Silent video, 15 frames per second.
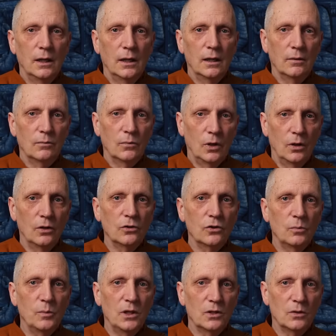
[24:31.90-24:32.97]
Uh, it
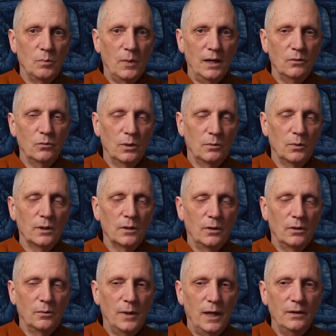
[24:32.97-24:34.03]
also means mi- what we
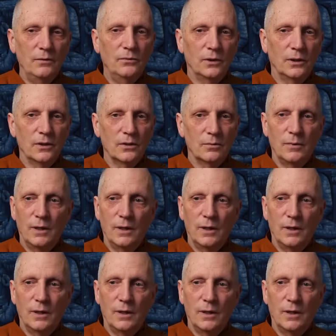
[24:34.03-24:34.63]
call mindfulness.